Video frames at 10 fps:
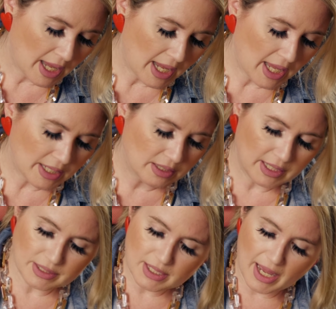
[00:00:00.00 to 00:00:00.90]
and
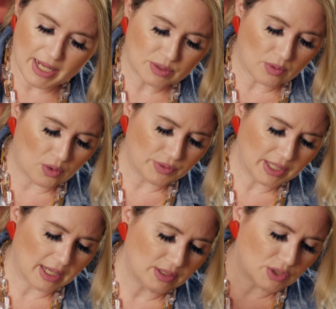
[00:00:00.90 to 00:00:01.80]
these guys were
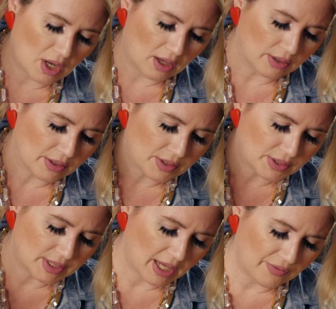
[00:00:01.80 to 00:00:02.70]
only a dollar
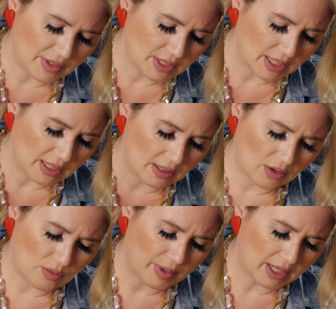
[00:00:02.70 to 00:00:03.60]
seventy.
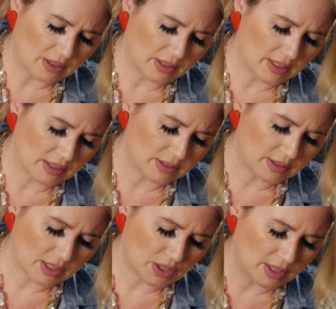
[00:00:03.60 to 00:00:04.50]
Oh my goodness,
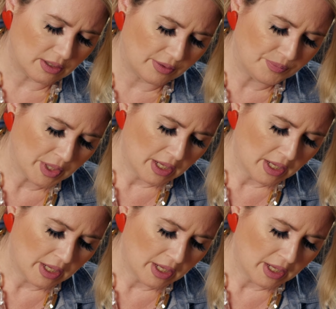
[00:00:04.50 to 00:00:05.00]
such a deal!